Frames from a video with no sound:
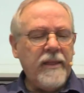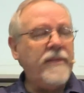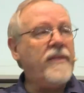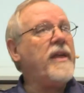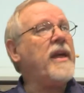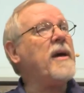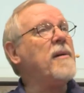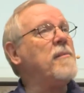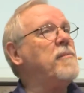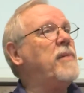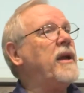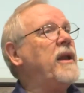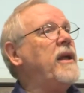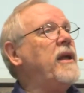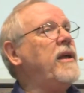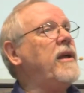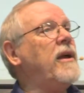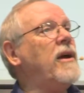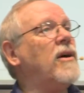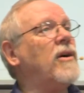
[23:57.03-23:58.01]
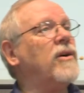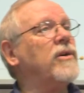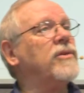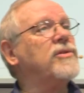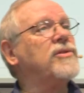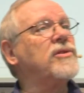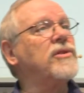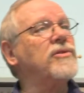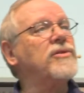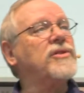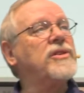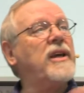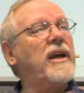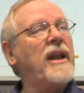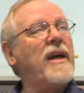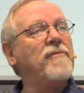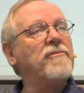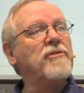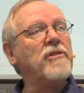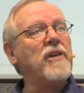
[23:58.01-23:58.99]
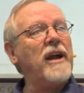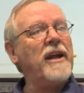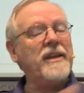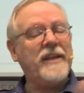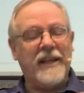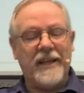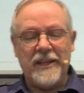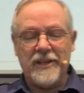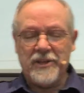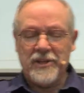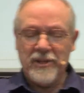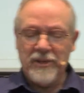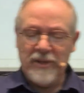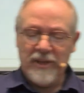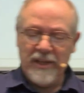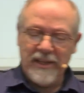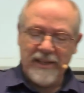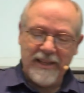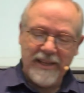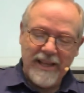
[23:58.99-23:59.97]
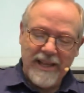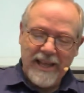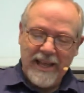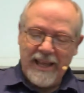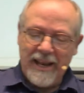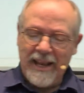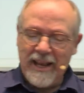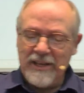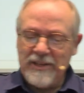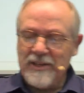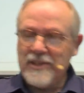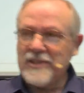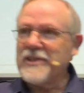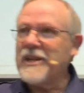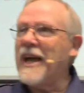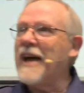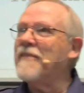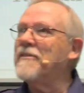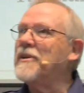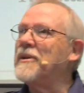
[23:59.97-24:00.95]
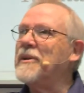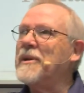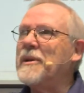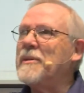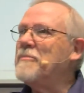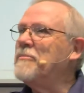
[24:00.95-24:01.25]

them, but he also said, I've tried to get to you, and I just haven't